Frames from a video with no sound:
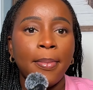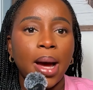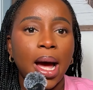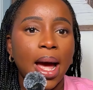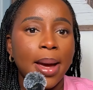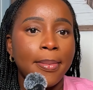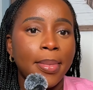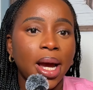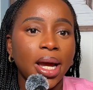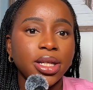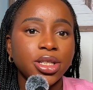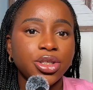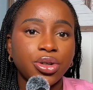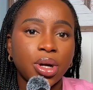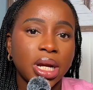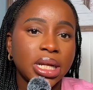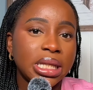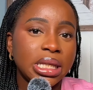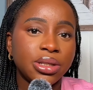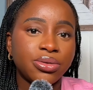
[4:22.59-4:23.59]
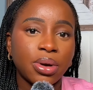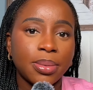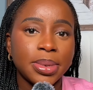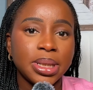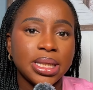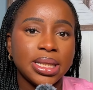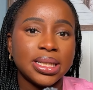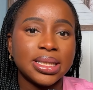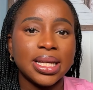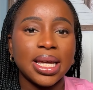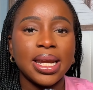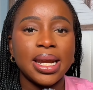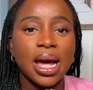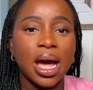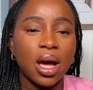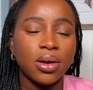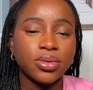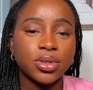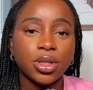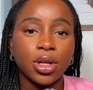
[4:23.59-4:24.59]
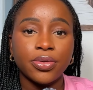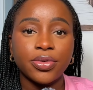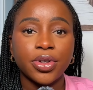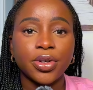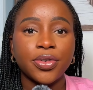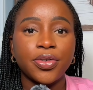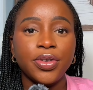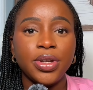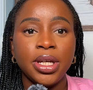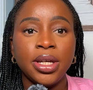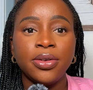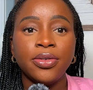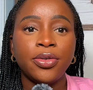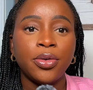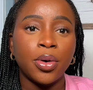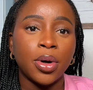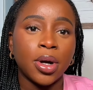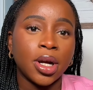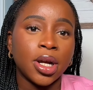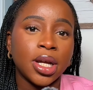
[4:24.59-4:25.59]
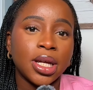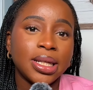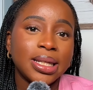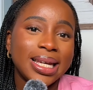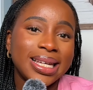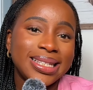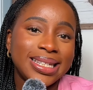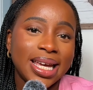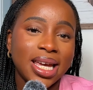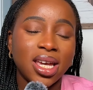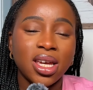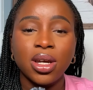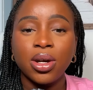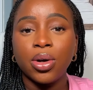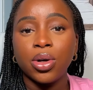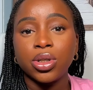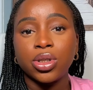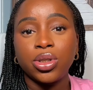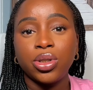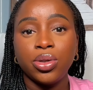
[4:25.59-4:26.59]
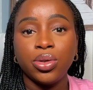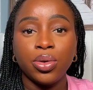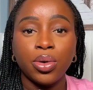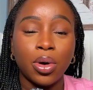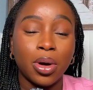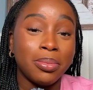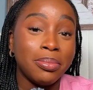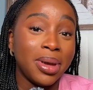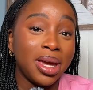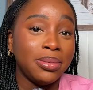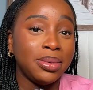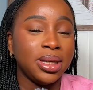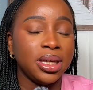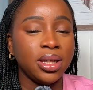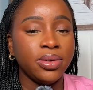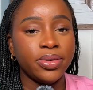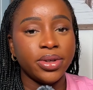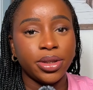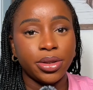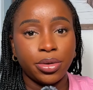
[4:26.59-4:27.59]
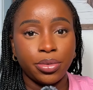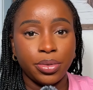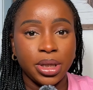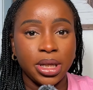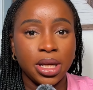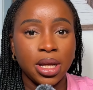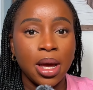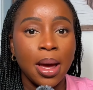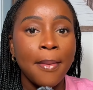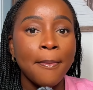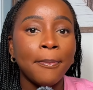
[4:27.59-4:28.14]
I might try these remedies and have softer feet for a day or two or maybe even 3,